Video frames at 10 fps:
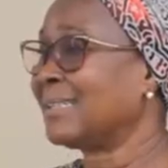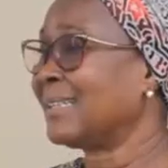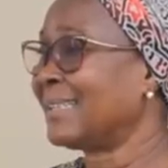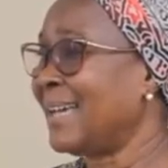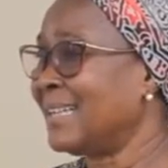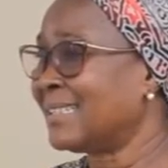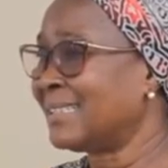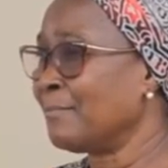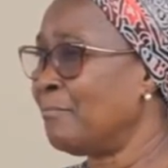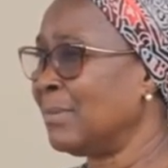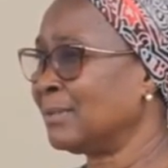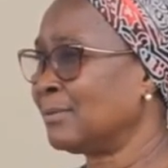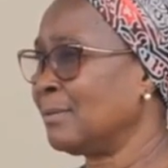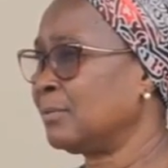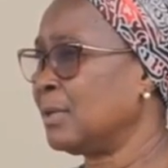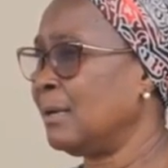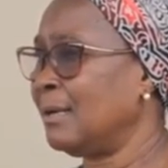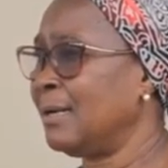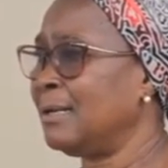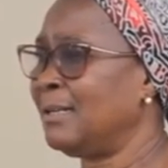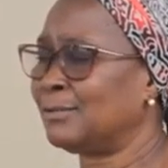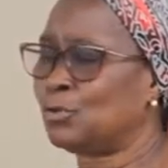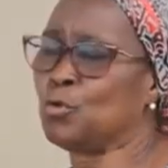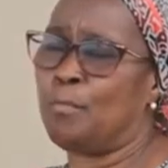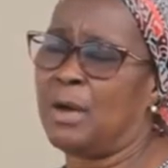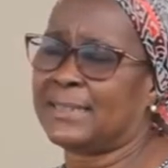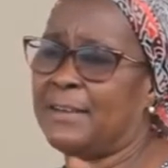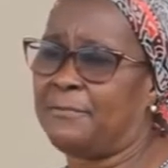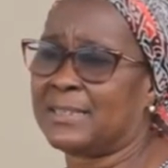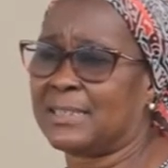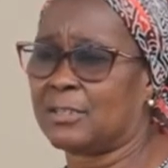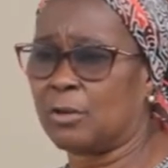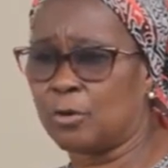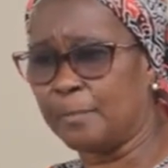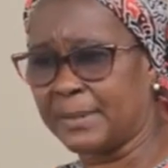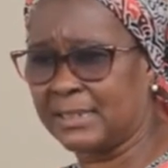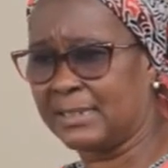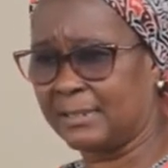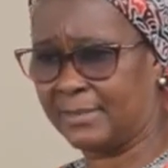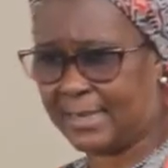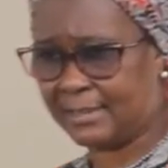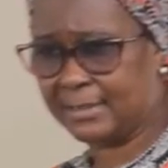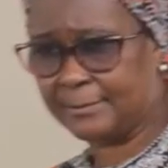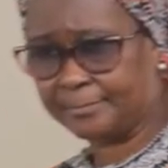against too much emphasis on competitiveness.